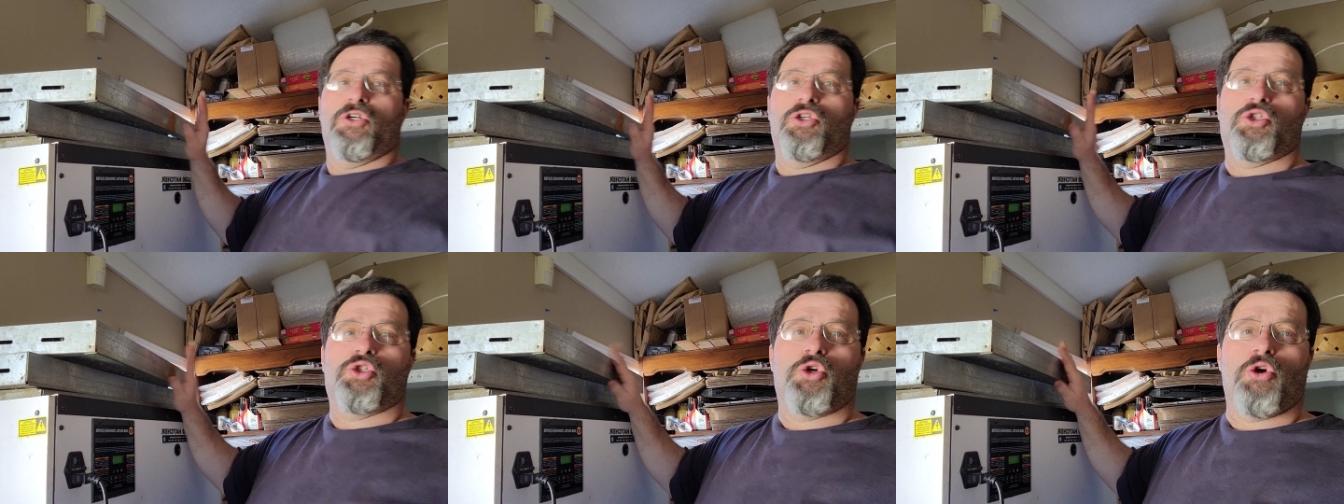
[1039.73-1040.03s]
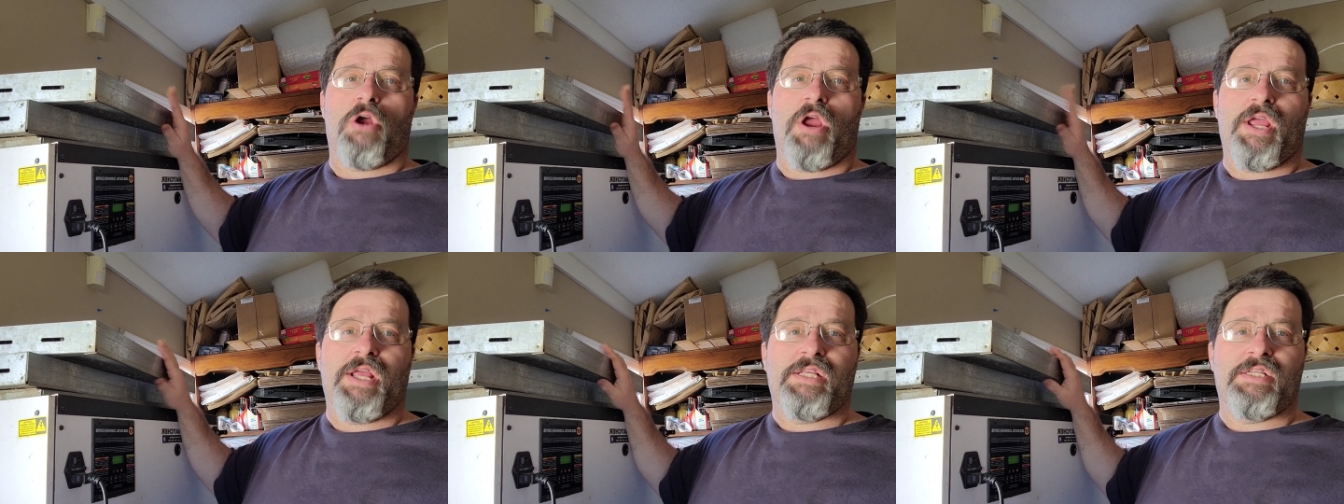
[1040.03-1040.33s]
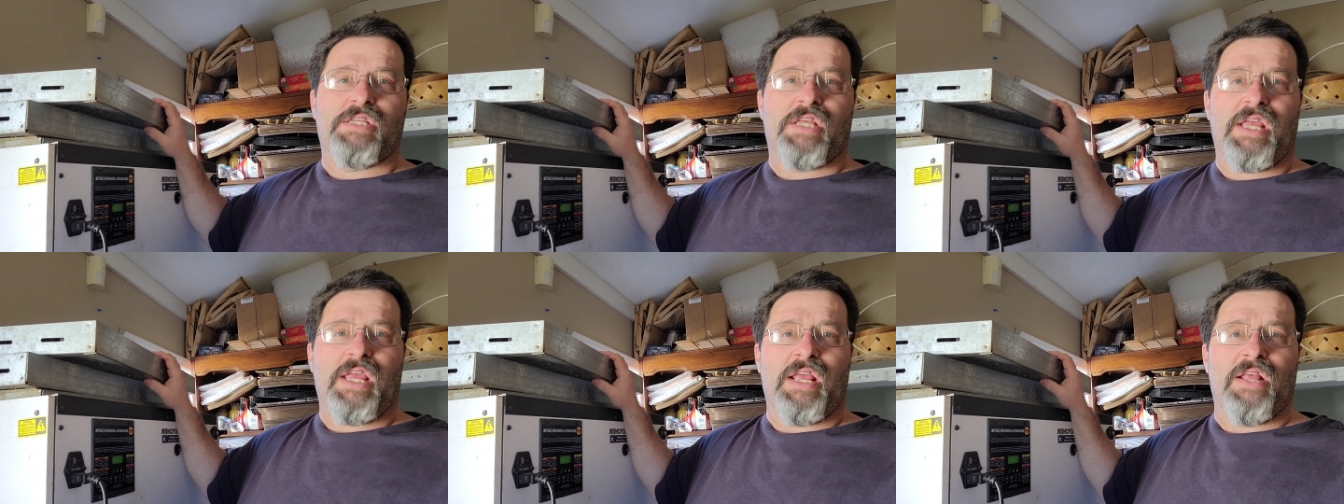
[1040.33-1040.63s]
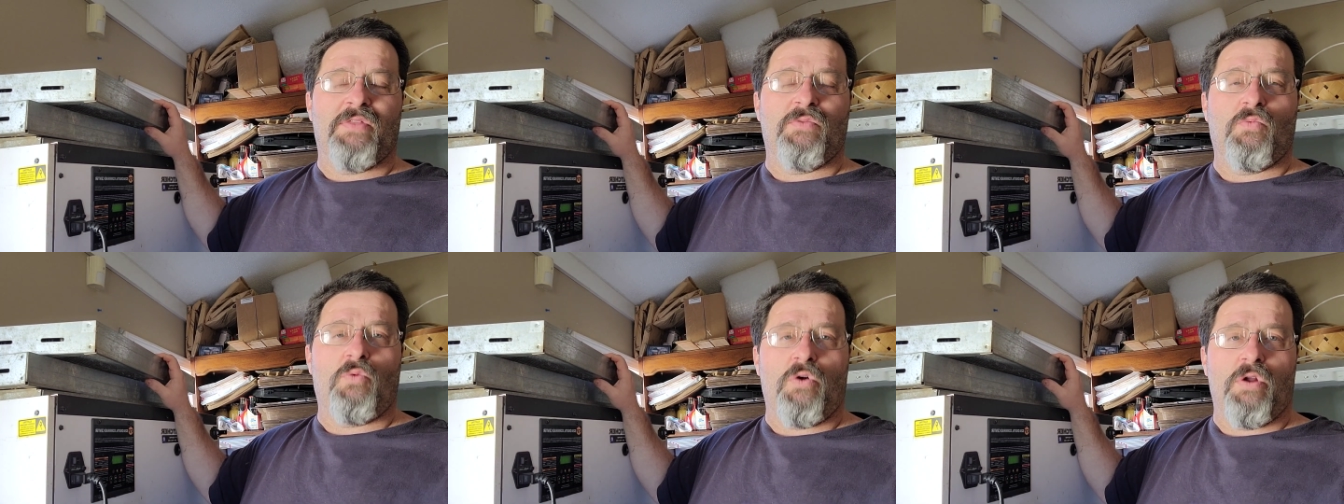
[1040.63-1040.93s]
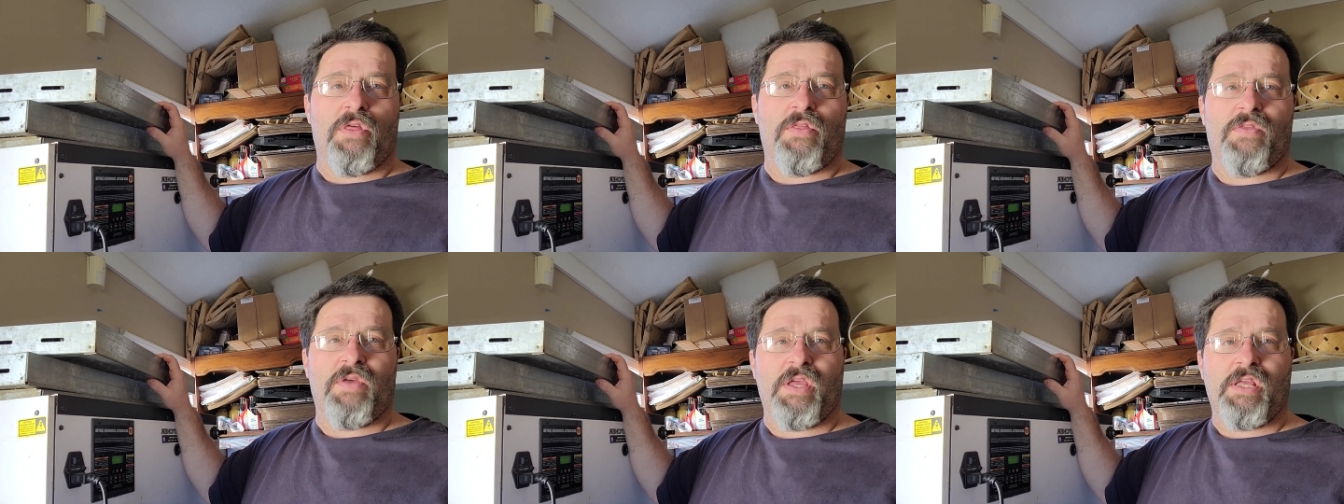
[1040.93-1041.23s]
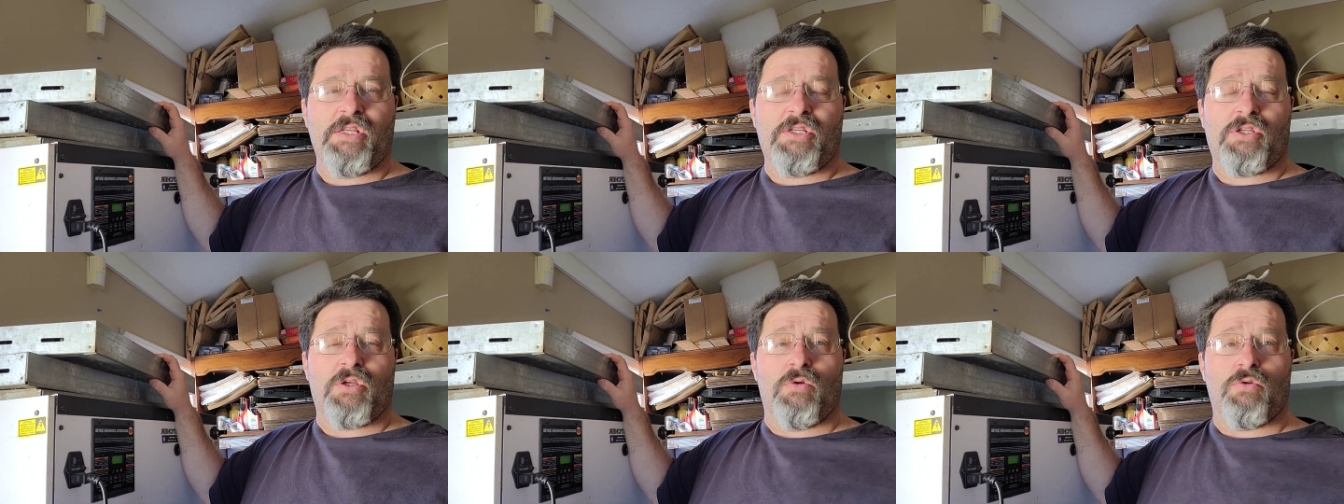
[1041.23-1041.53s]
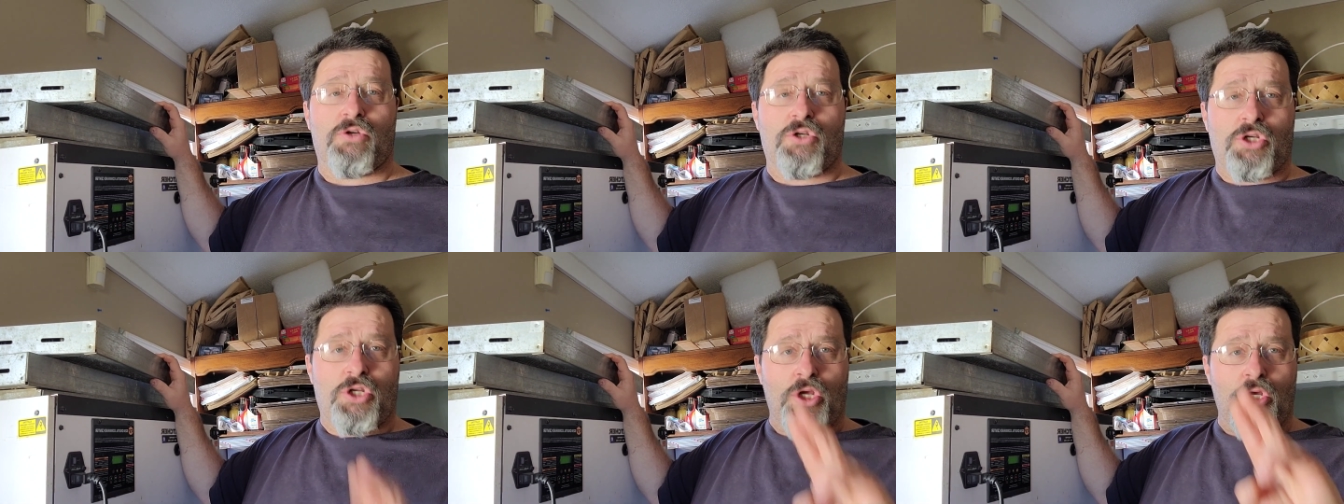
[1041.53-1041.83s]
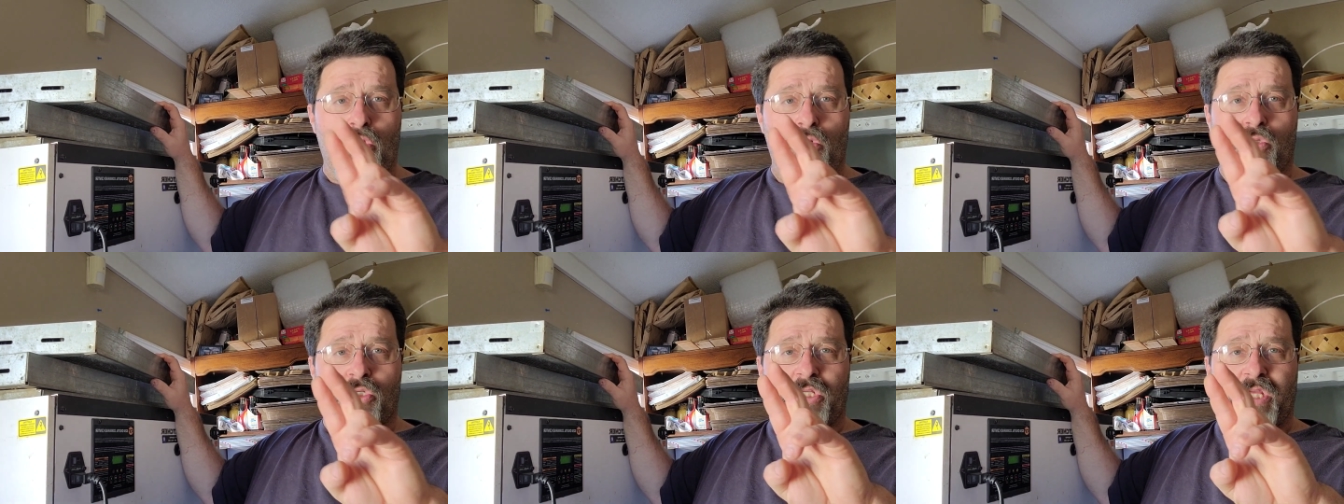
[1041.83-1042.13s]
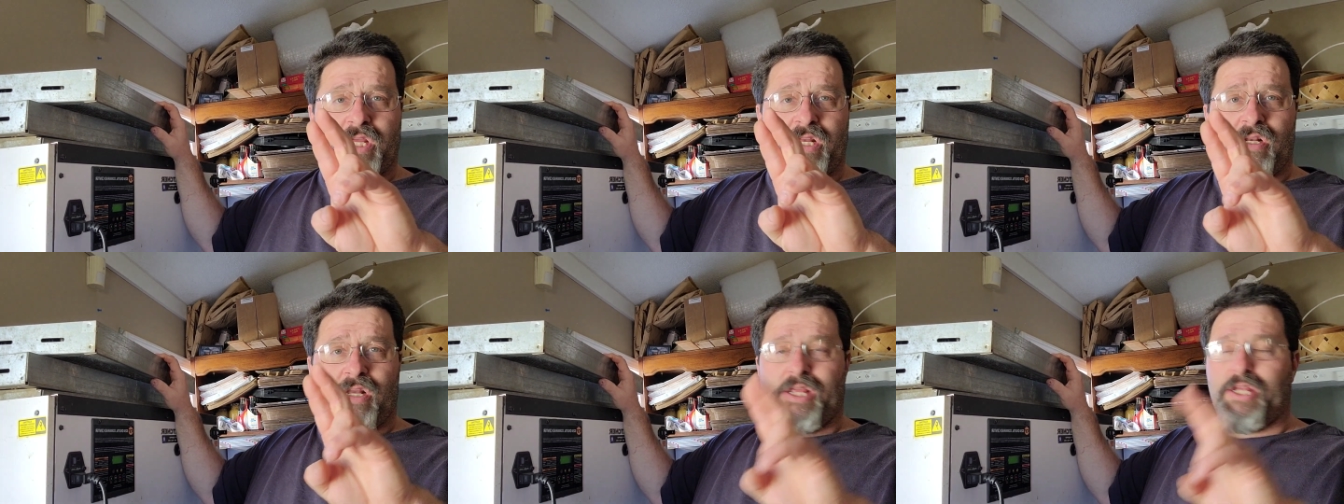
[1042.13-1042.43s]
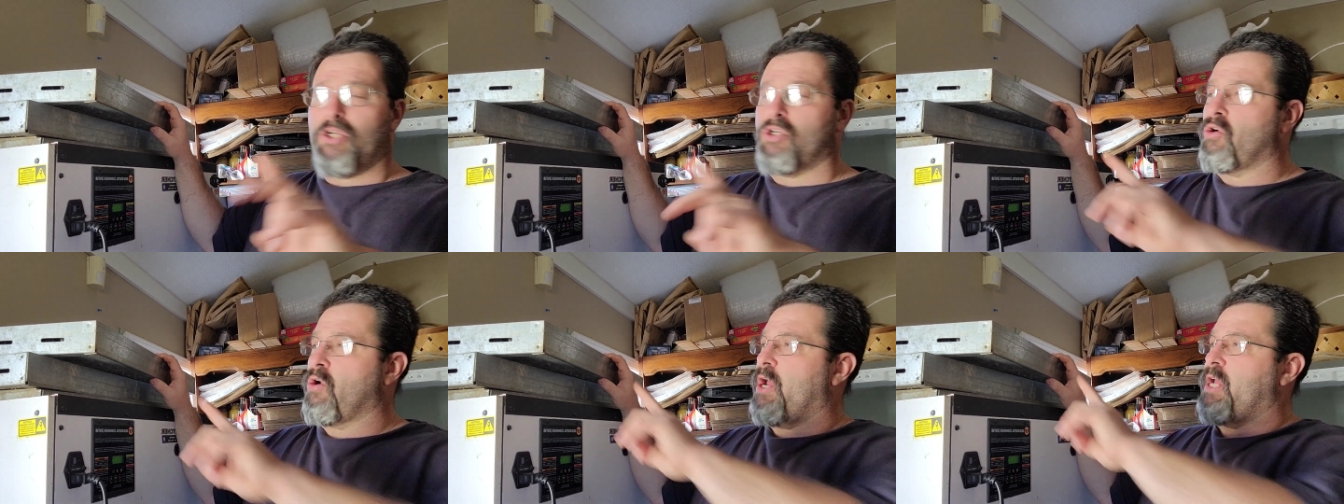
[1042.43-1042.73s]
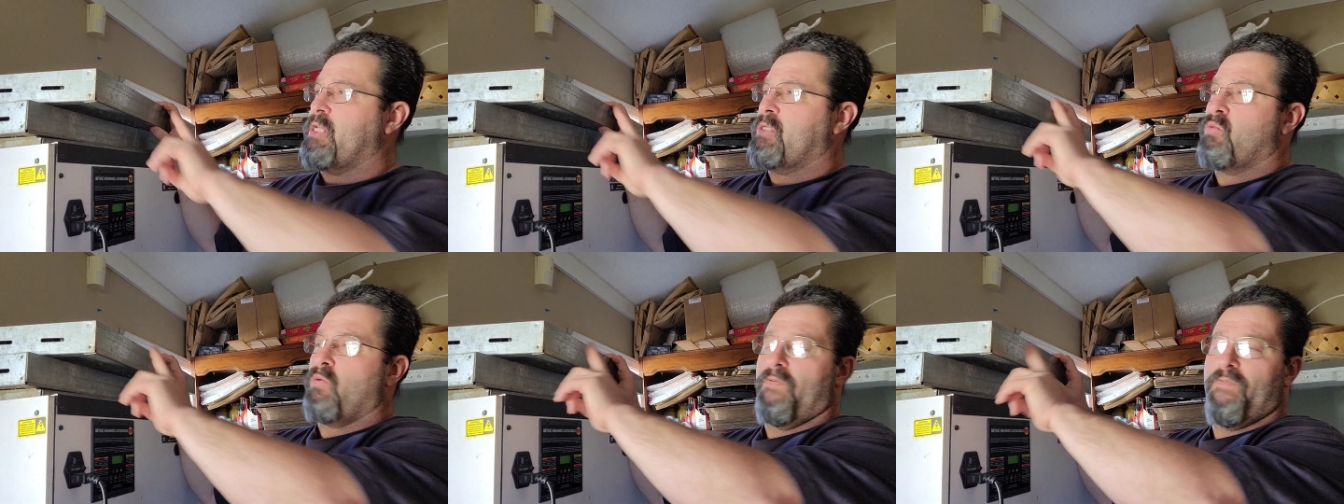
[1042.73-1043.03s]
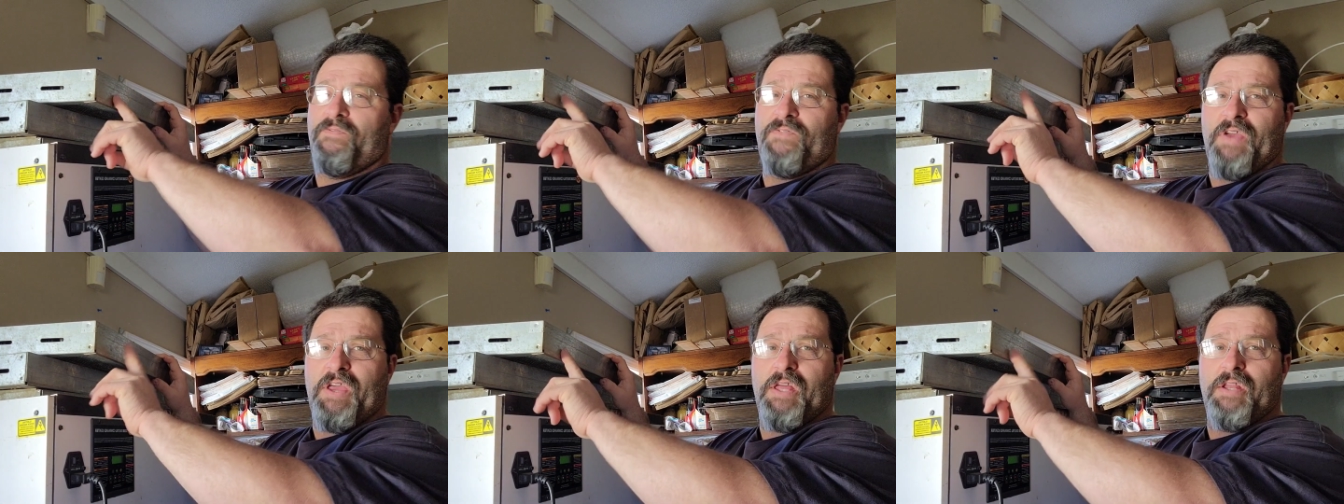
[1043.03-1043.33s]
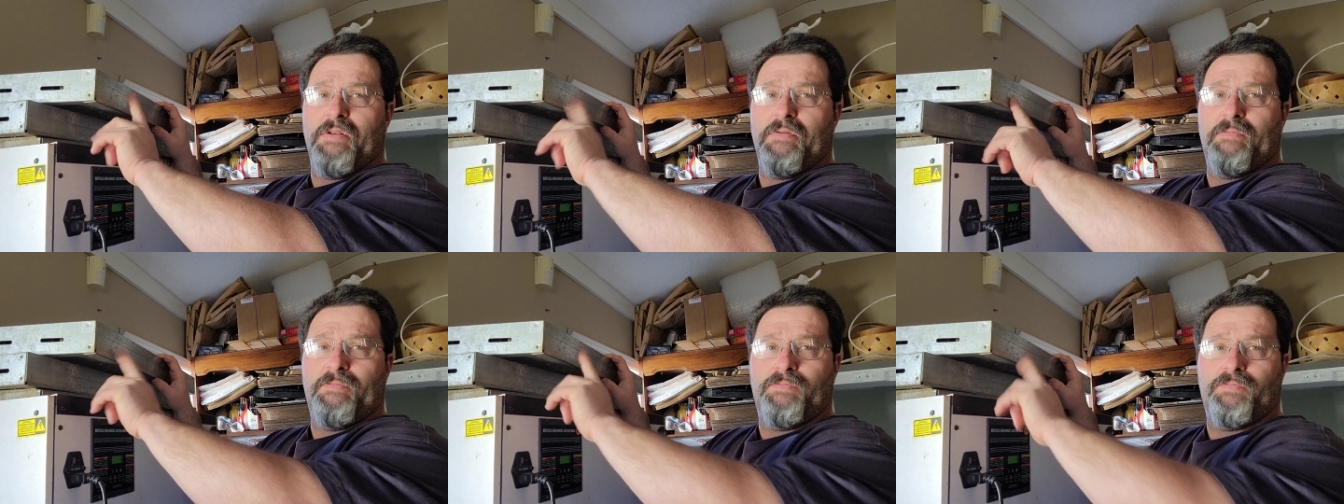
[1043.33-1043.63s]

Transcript: trays in one of these, so 2 seedling trays will fit